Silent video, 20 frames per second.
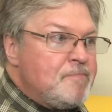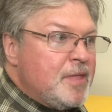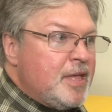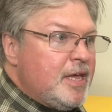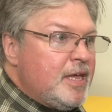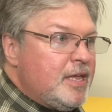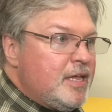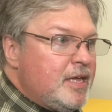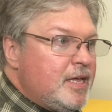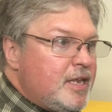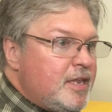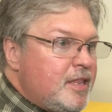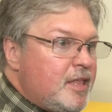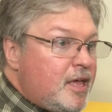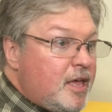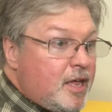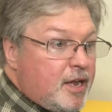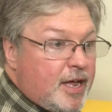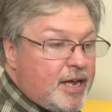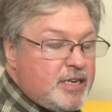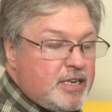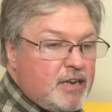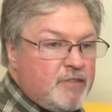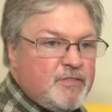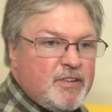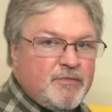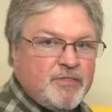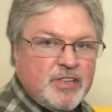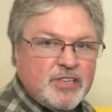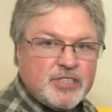in
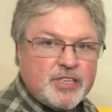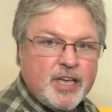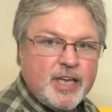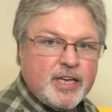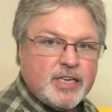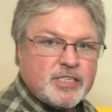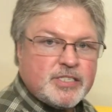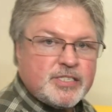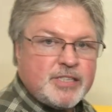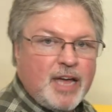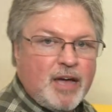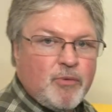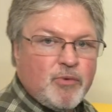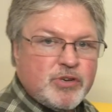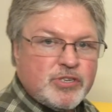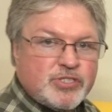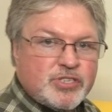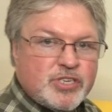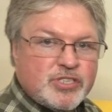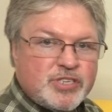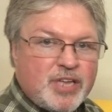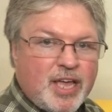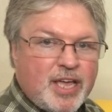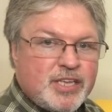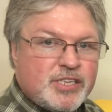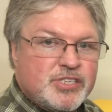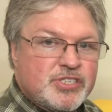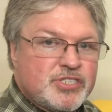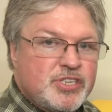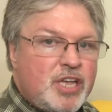1956, that was just
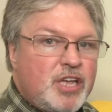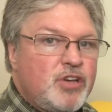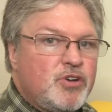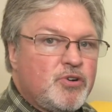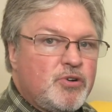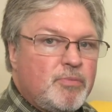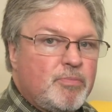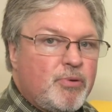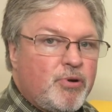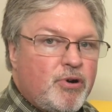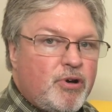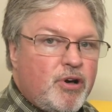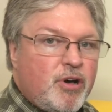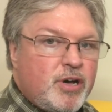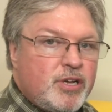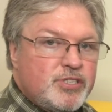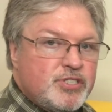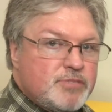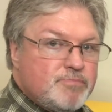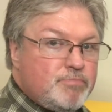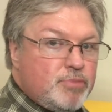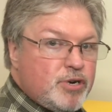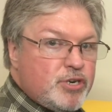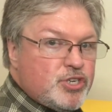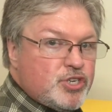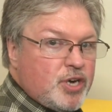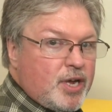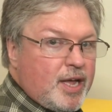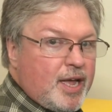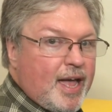a single bronze
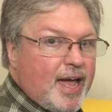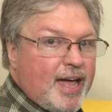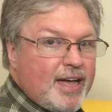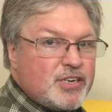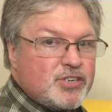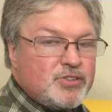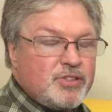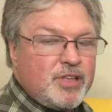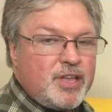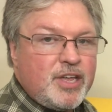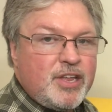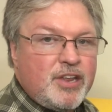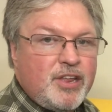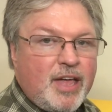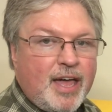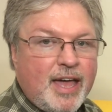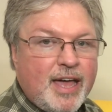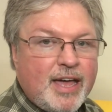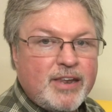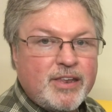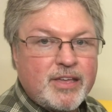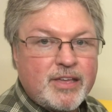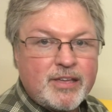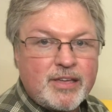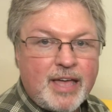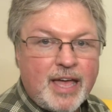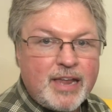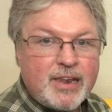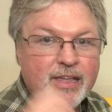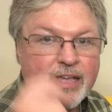bushing actually, and you had
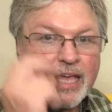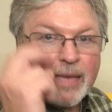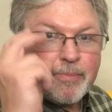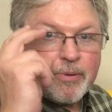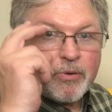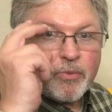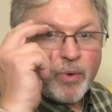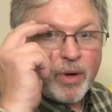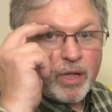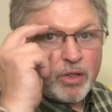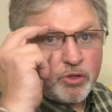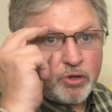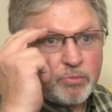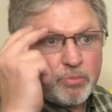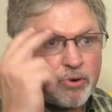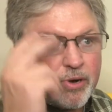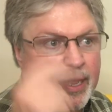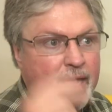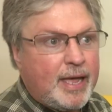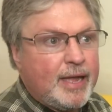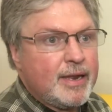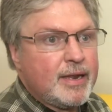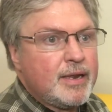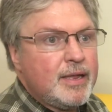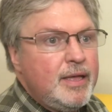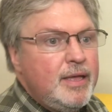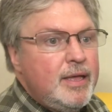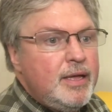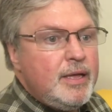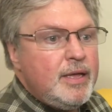to keep it well lubricated.
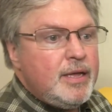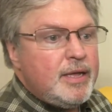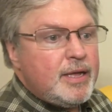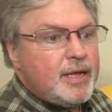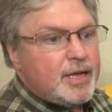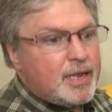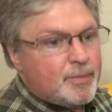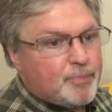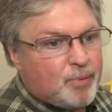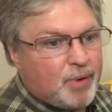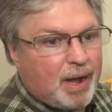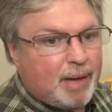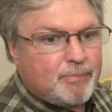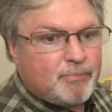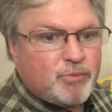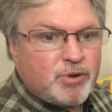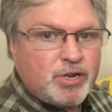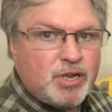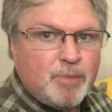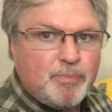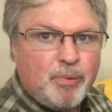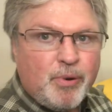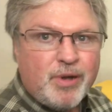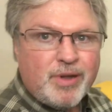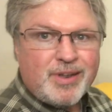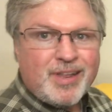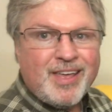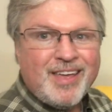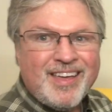And a problem when you put